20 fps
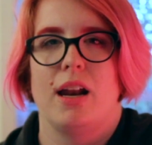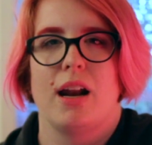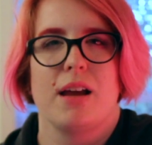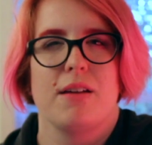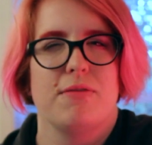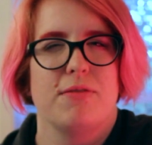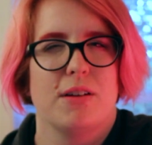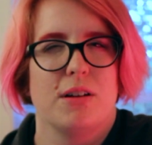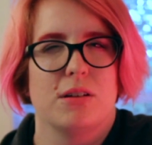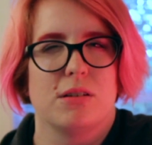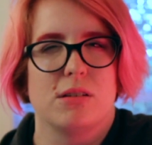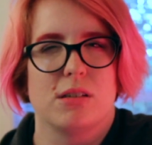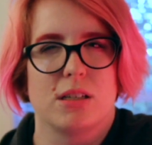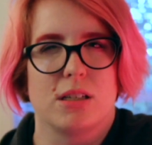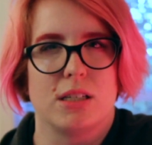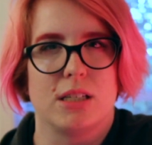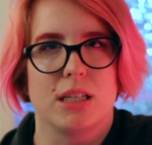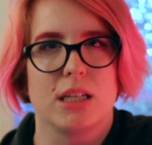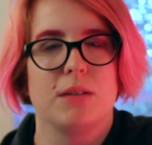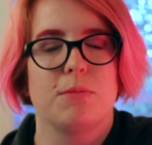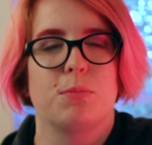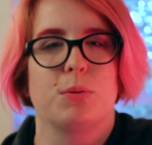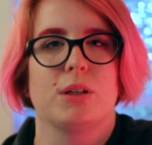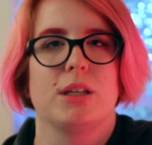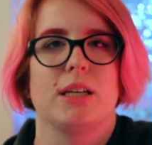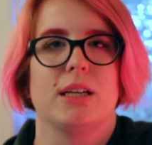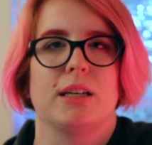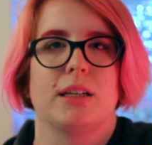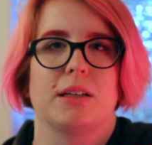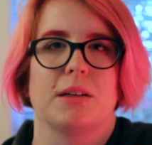And I felt
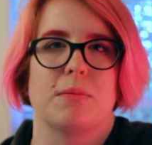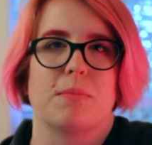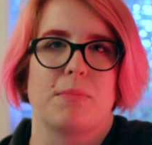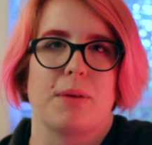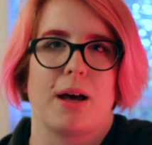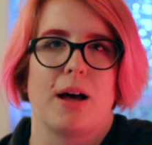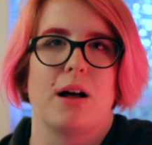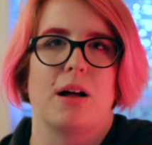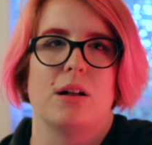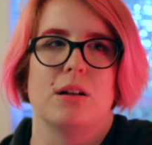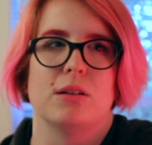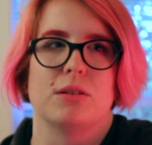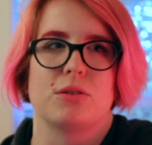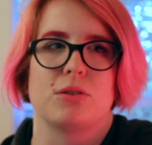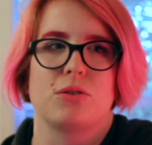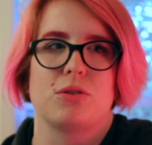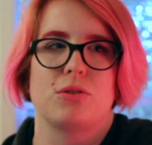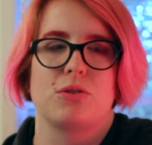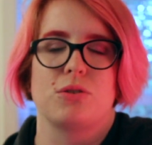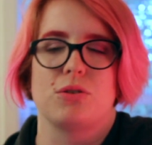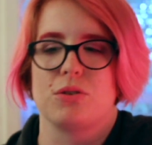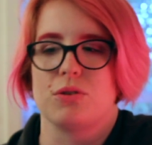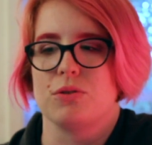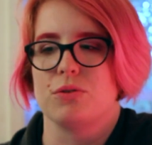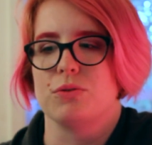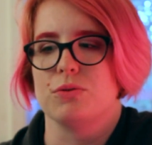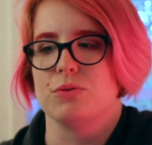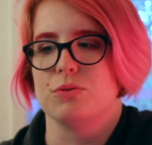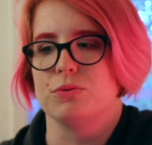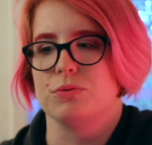deeply compelled
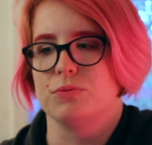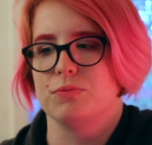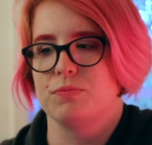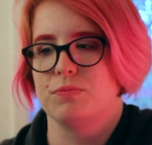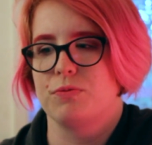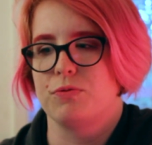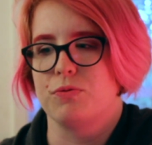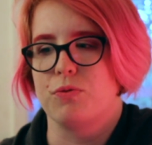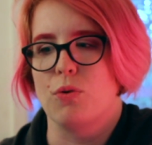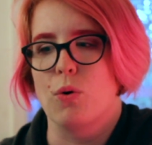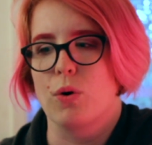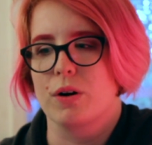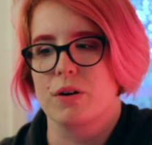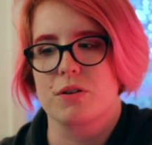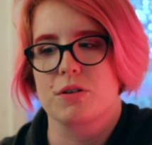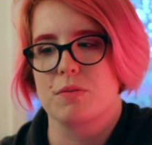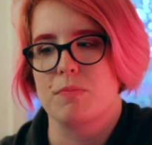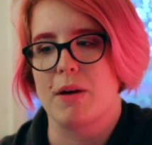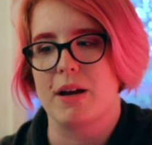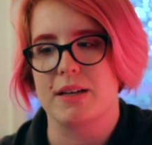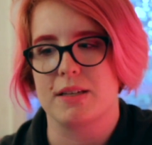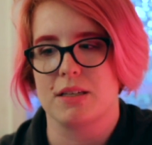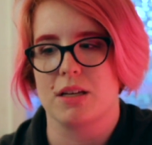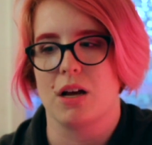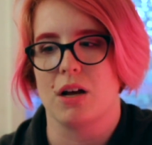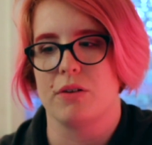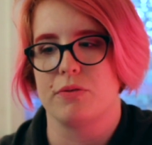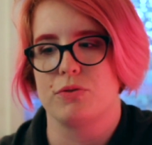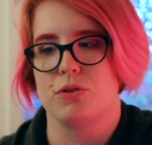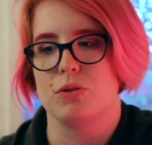to force
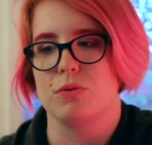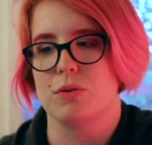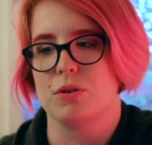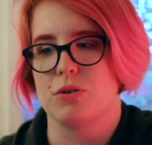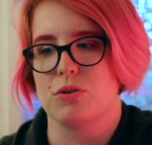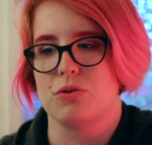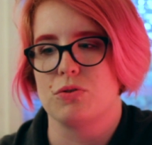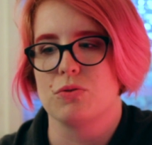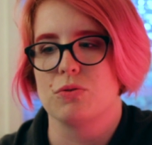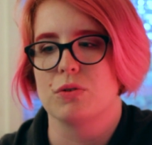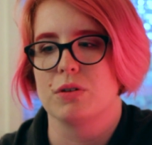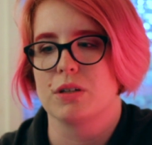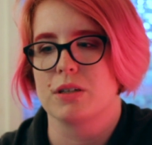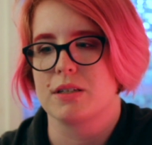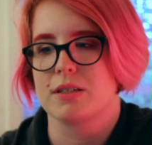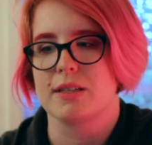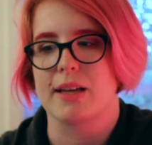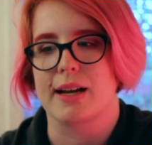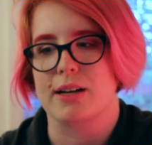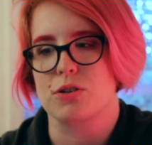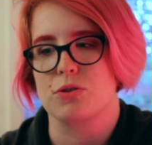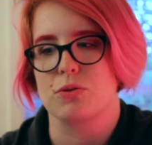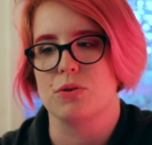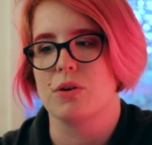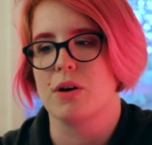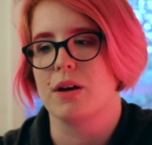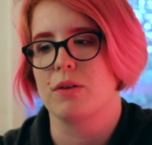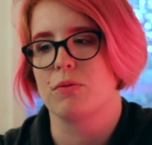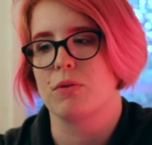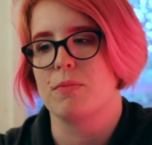myself to endure
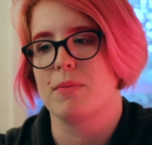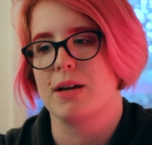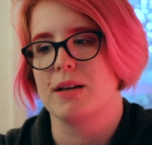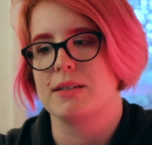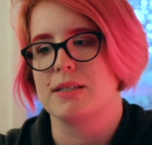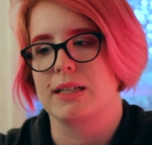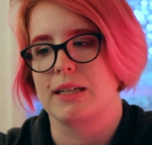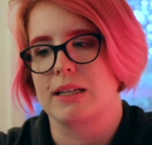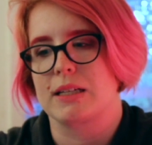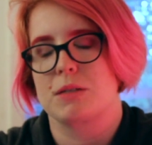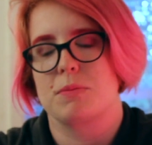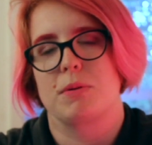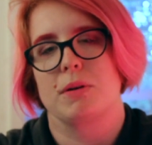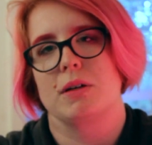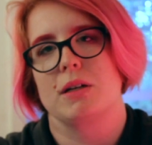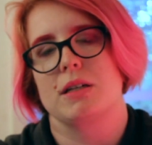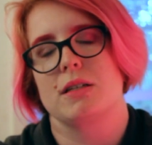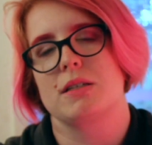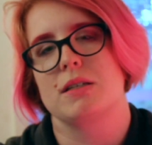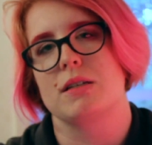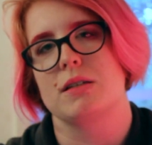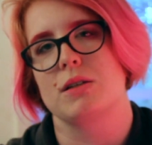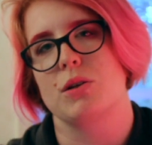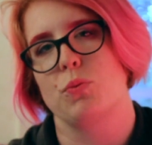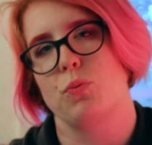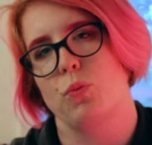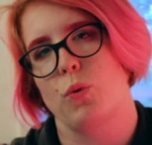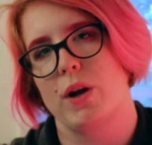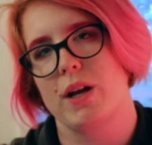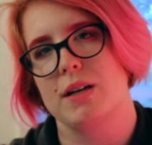sexual and romantic experiences
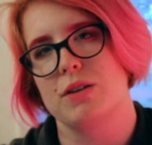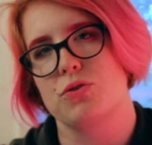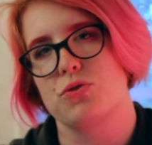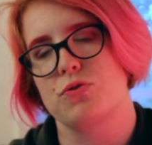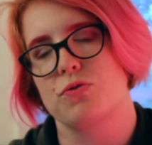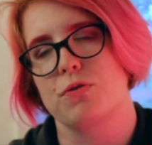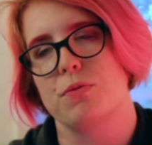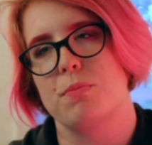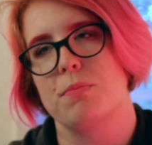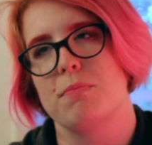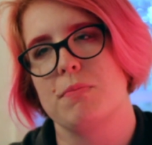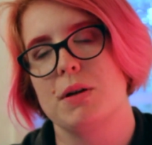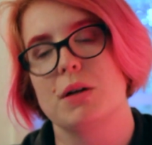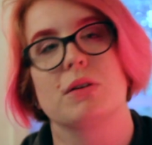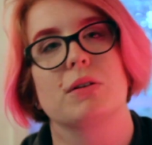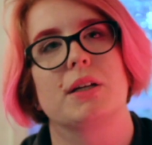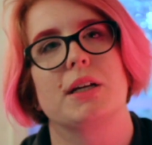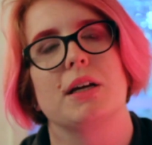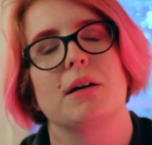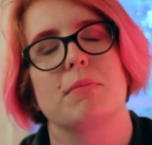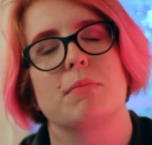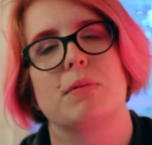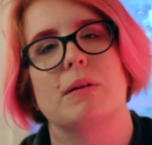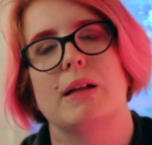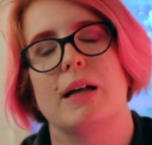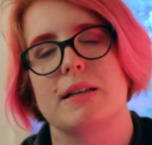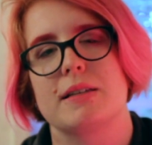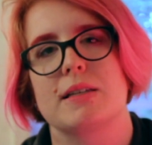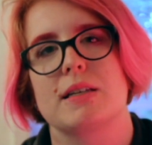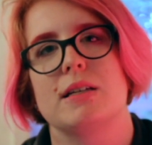that ranged from merely
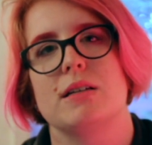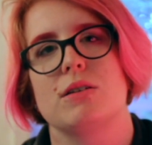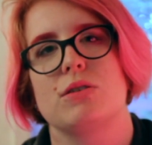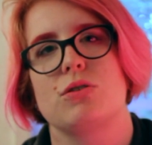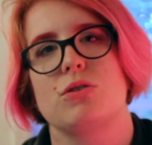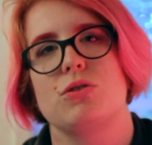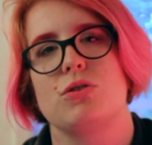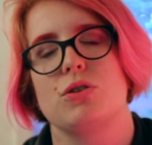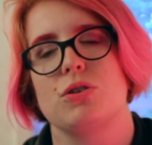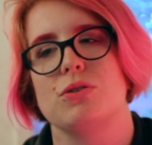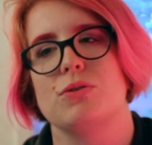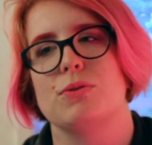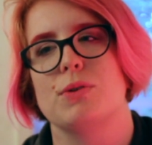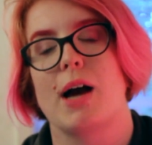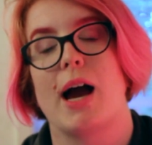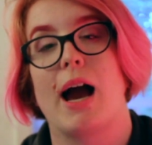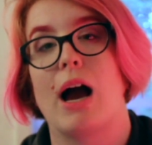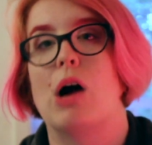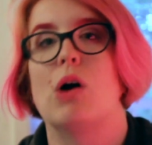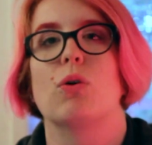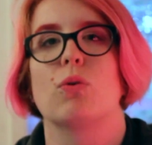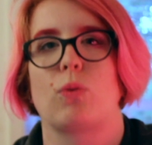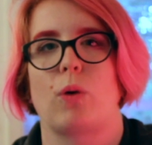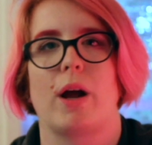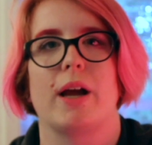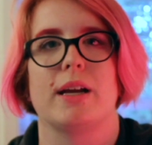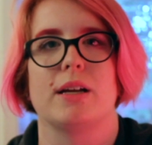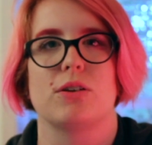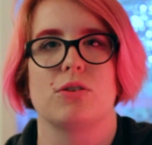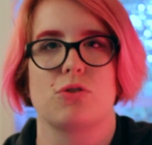unpleasant to
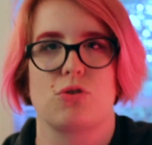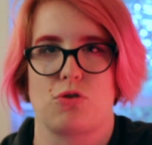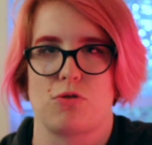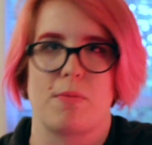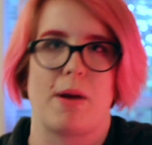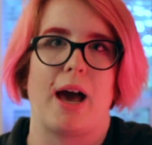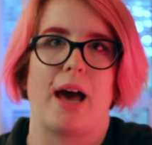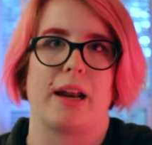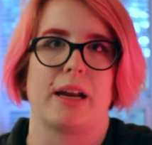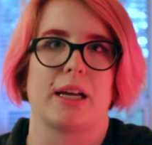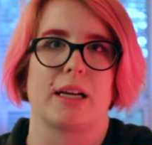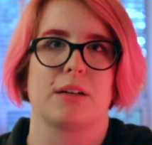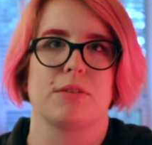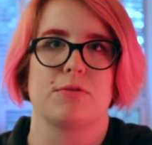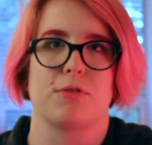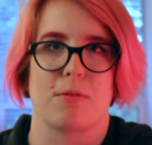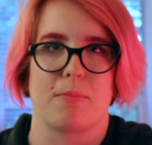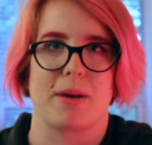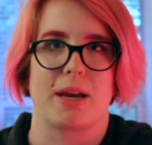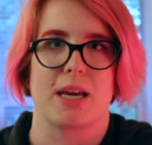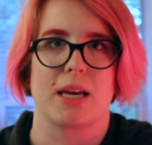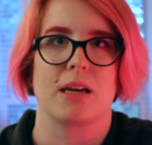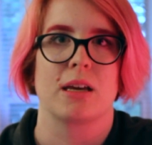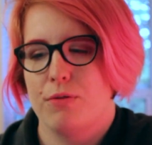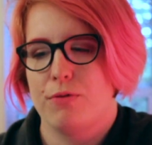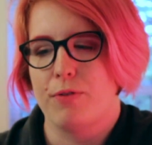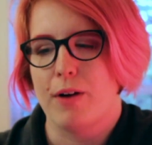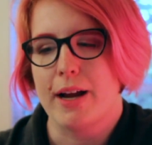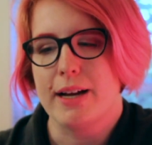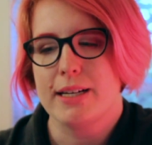outright traumatic for me.
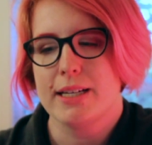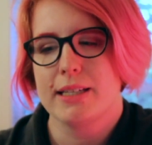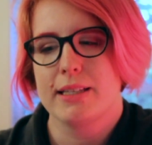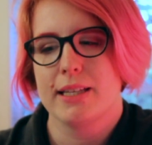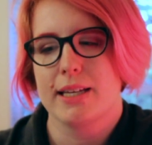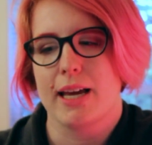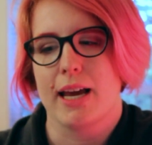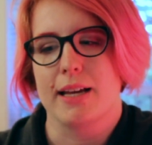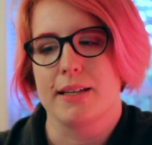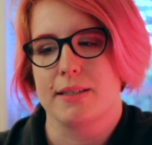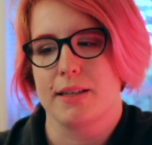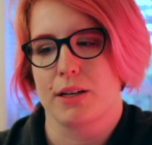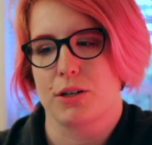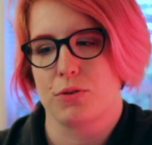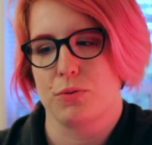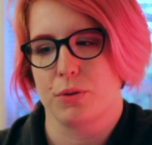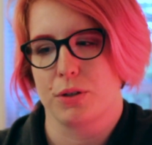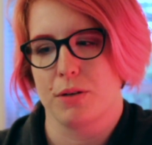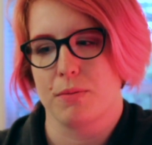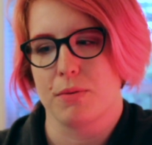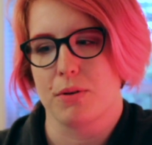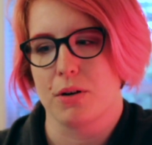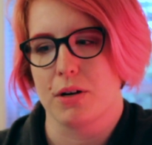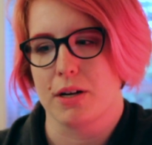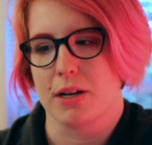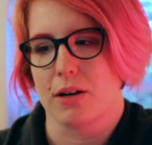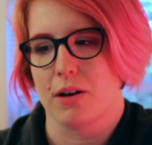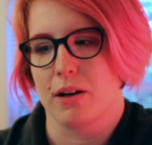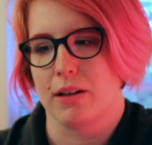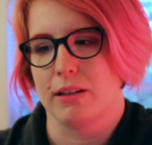Finding the asexual
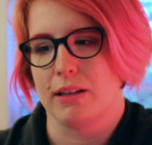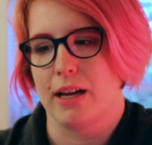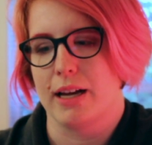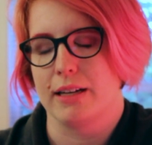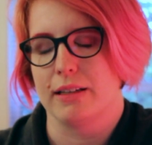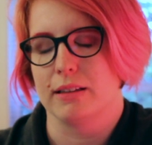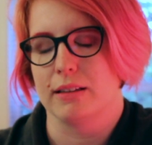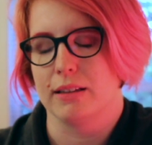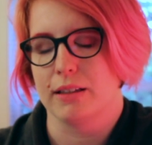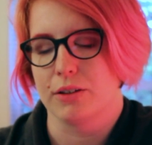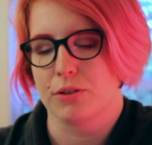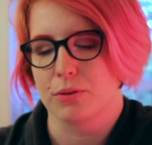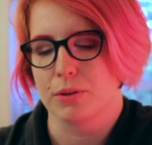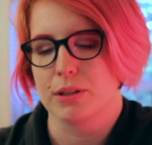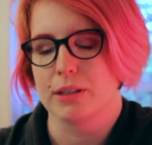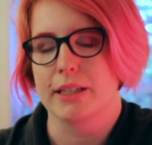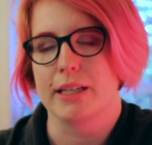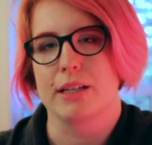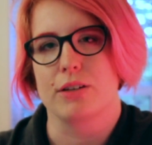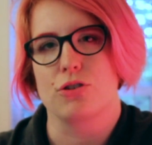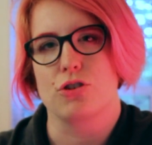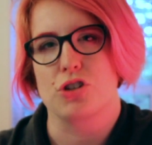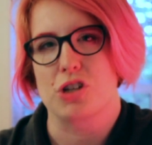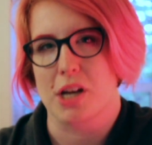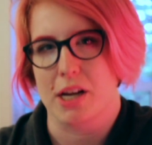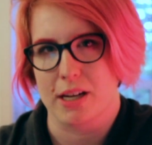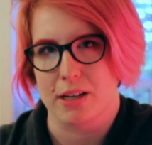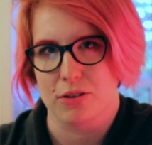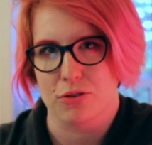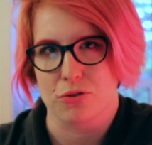community online literally
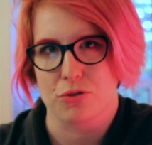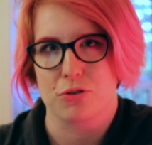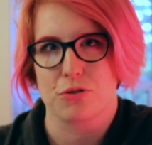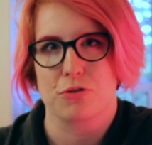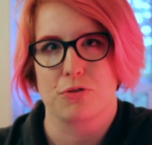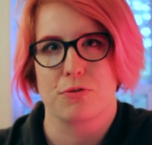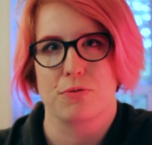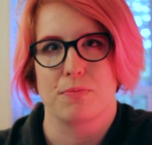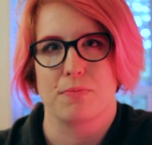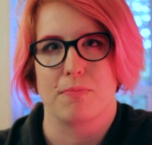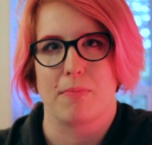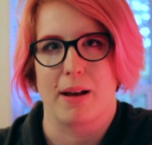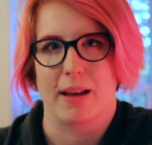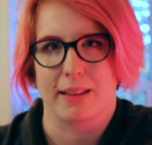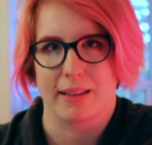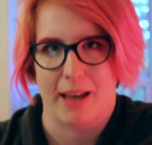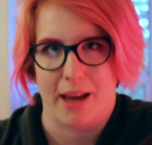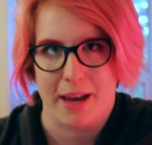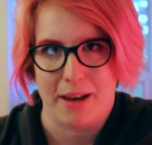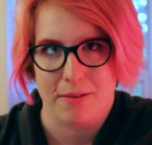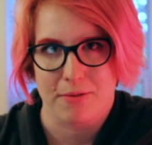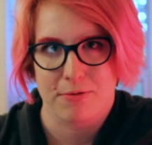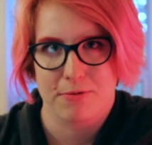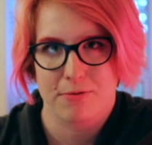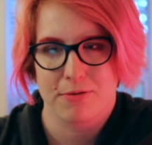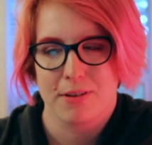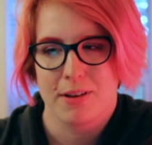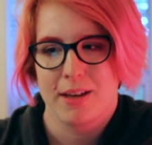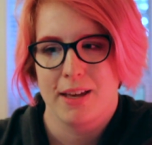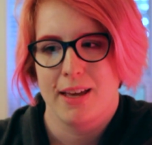changed my life.